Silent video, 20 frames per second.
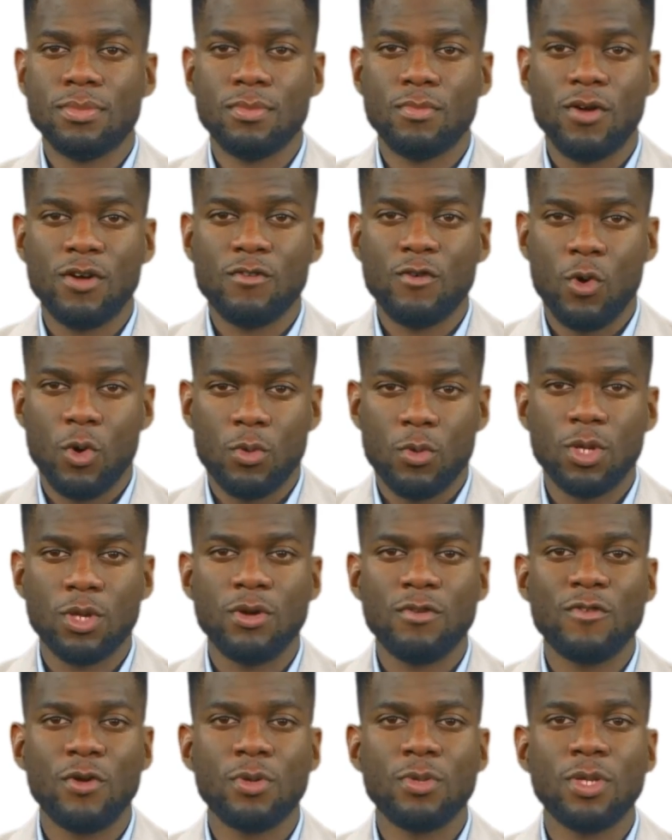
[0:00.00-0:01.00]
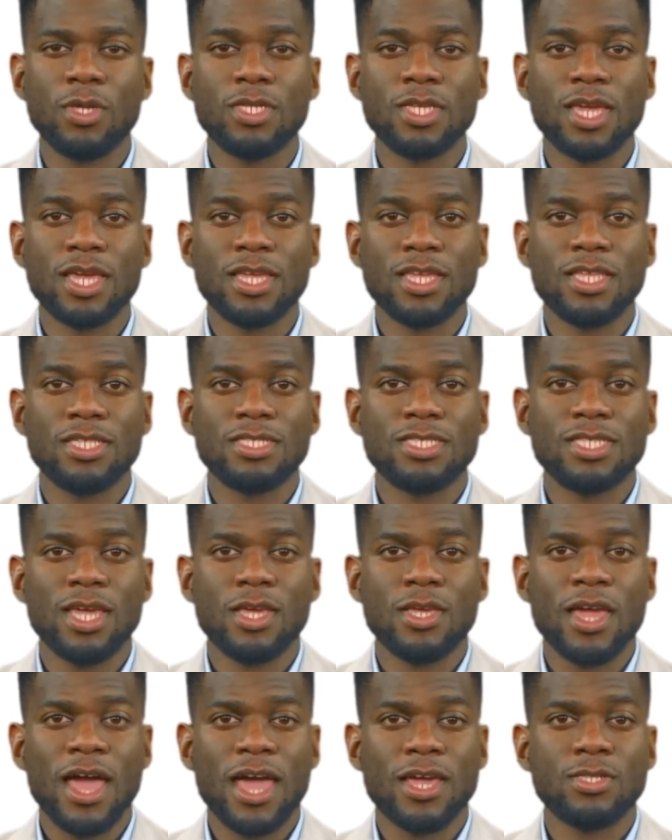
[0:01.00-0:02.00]
Before we review the lead and
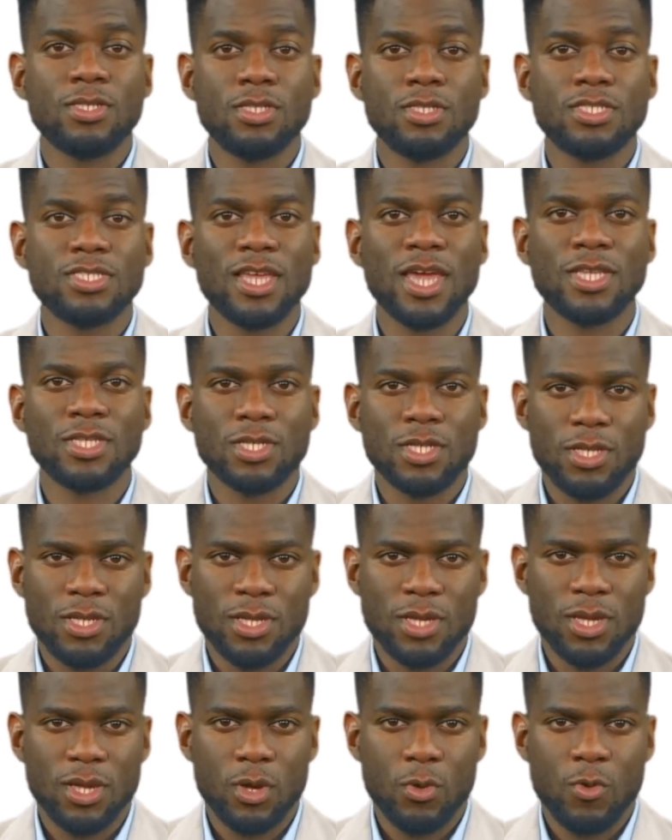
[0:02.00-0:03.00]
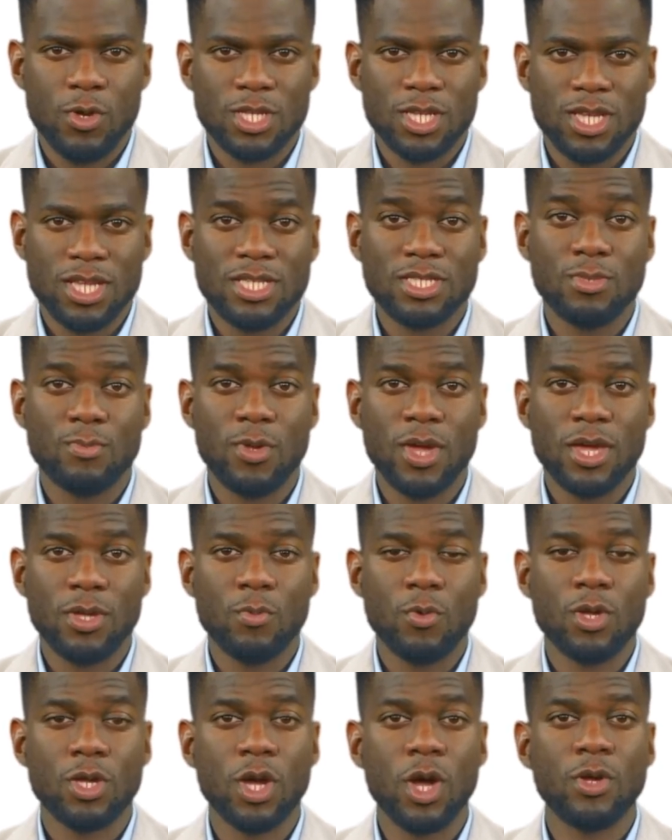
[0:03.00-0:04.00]
sale action section, we should
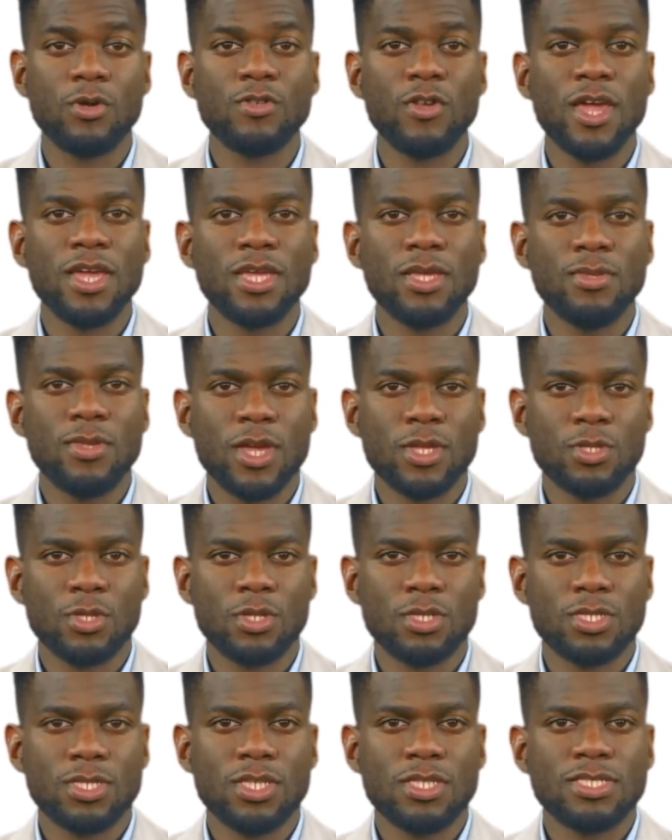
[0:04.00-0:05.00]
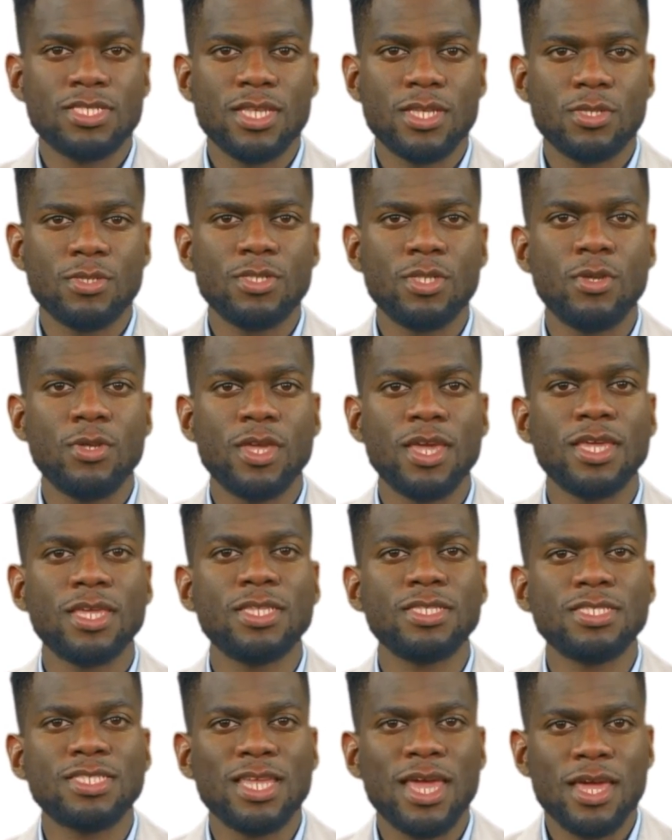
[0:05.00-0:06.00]
explain what call tracking metrics considers a lead
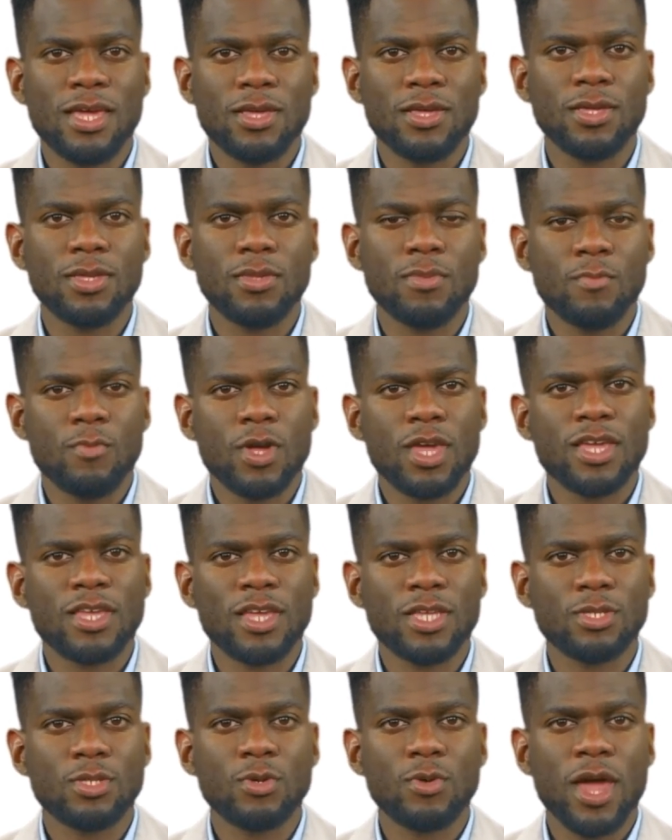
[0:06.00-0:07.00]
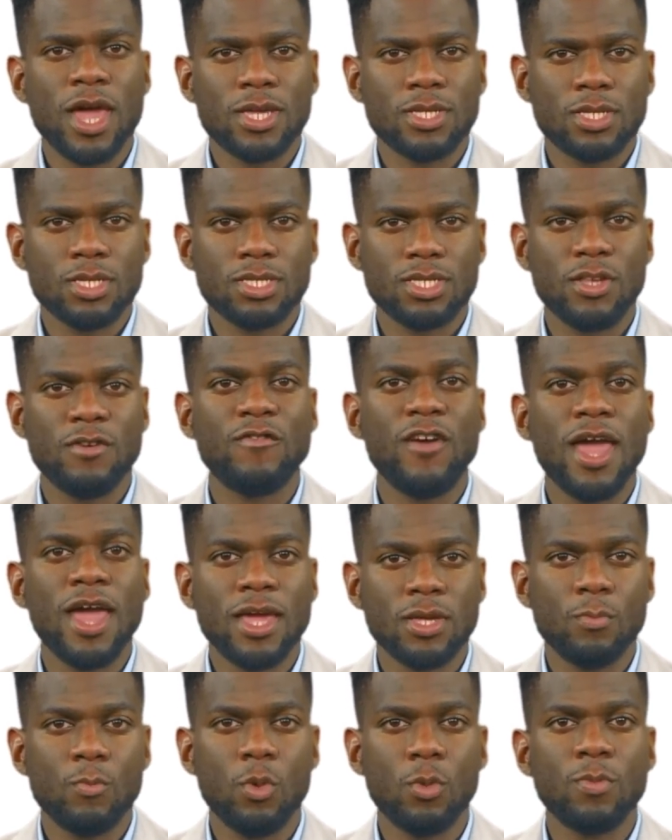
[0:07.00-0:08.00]
and sale. Lead interactions are
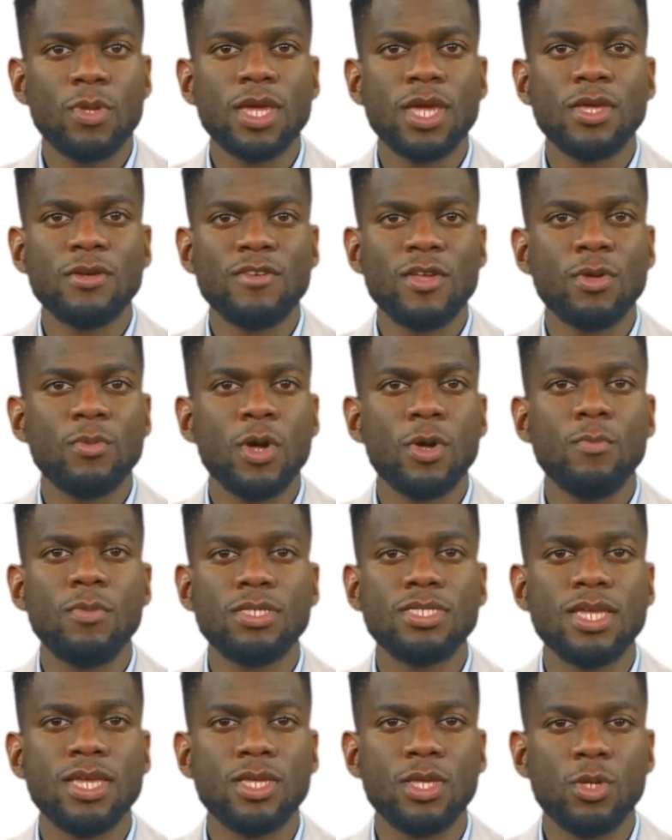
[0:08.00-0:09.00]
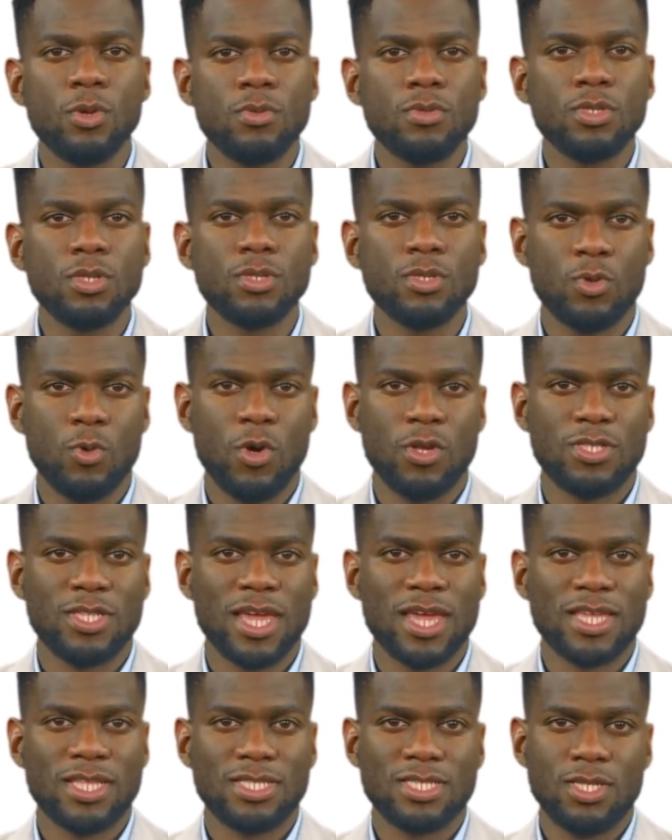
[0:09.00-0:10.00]
valuable because they represent users who have
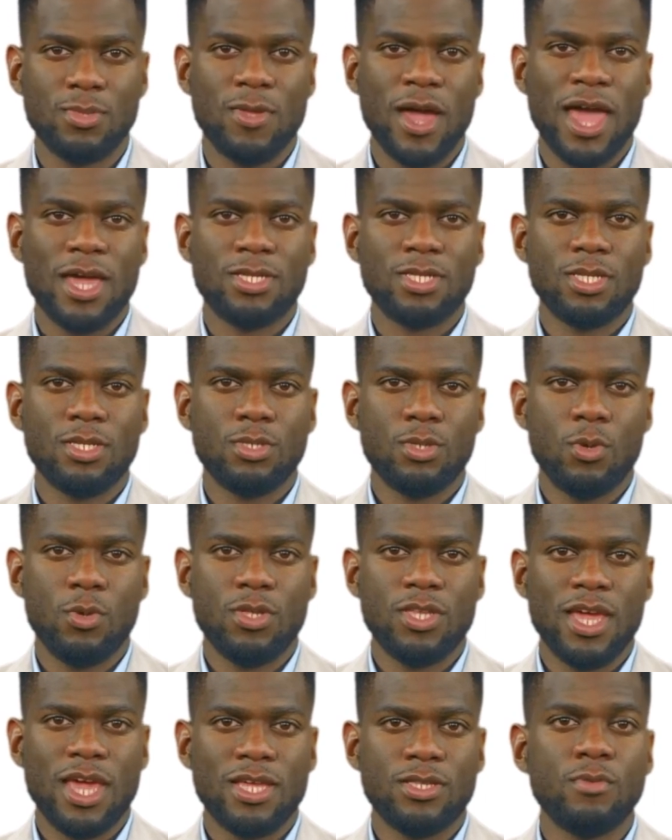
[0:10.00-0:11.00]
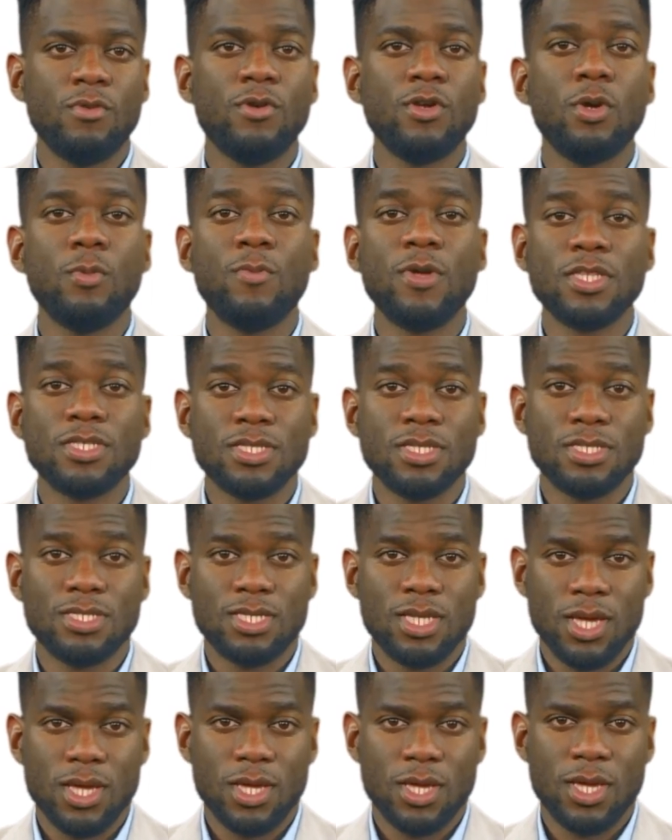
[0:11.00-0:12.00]
taken some action to engage with your
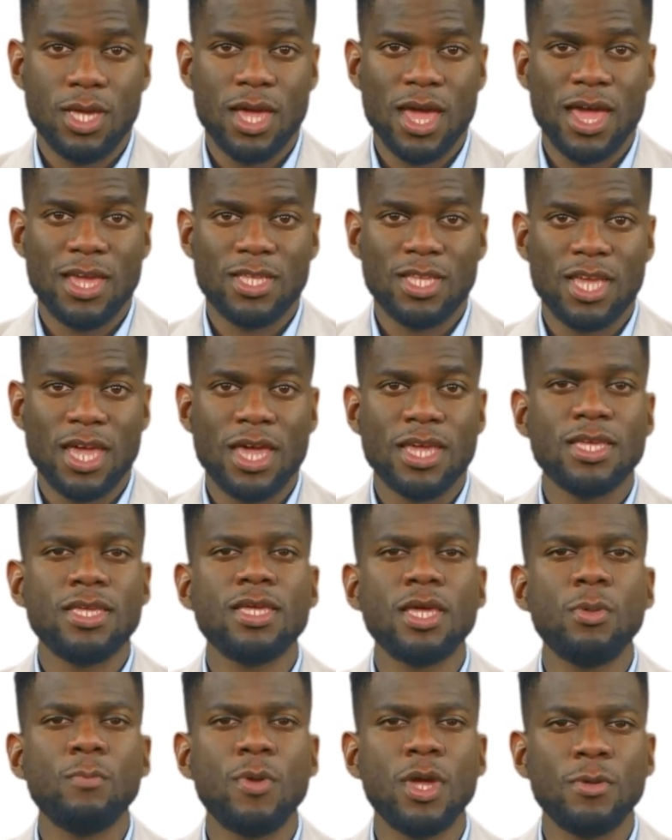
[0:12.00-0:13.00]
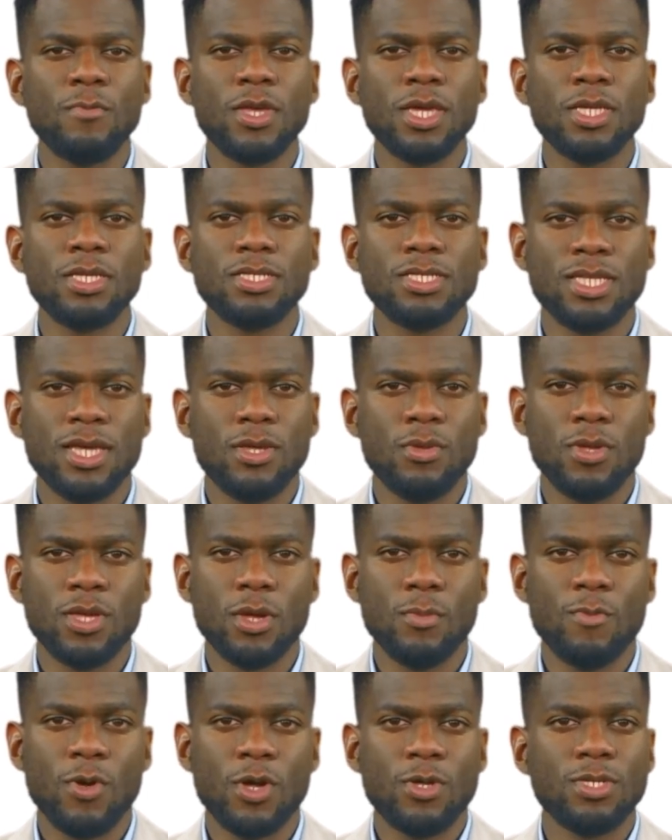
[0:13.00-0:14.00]
business, indicating they may be considering
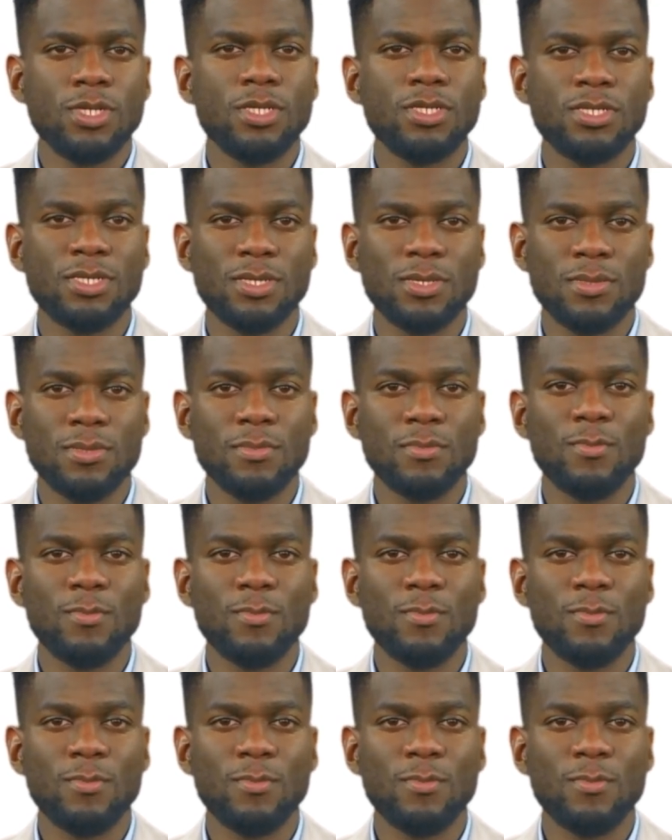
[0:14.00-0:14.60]
a purchase.